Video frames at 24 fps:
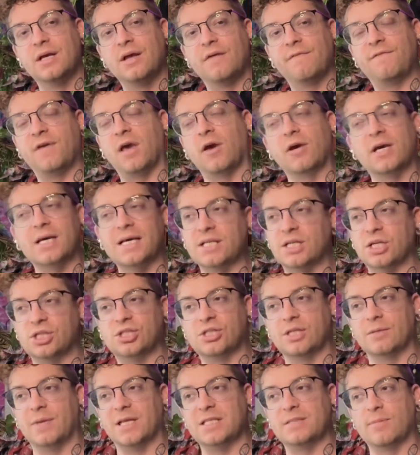Faerie
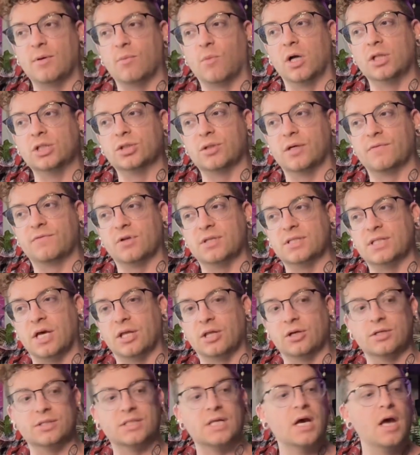edition makes me wonder if there's
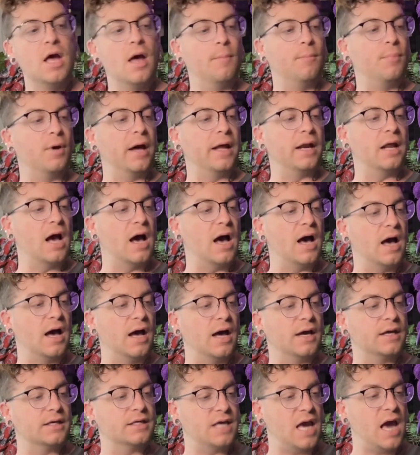others. But
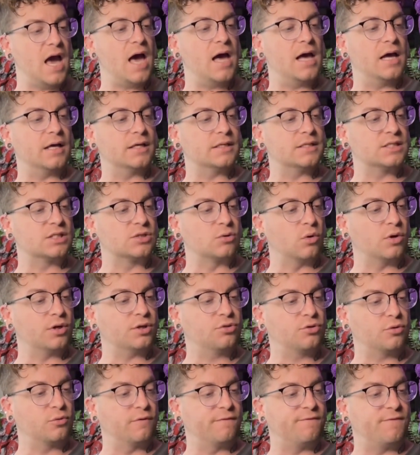yeah, soar
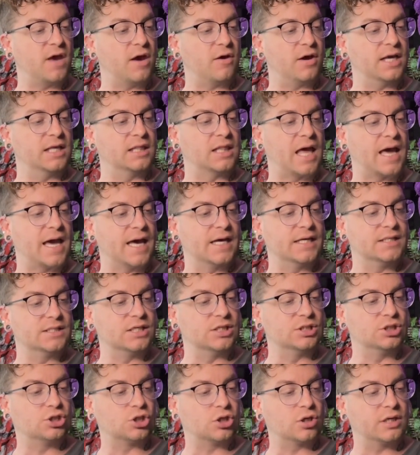through fairyland
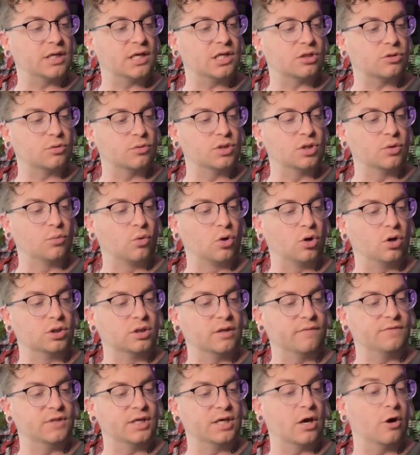and journey through the world
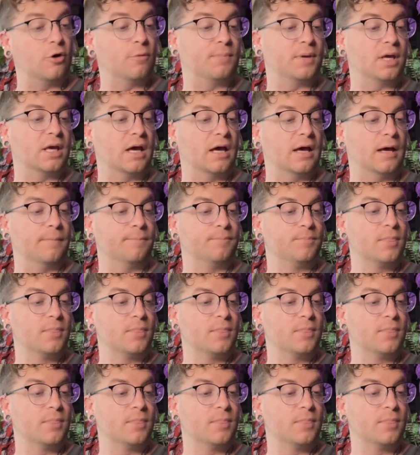of Neopia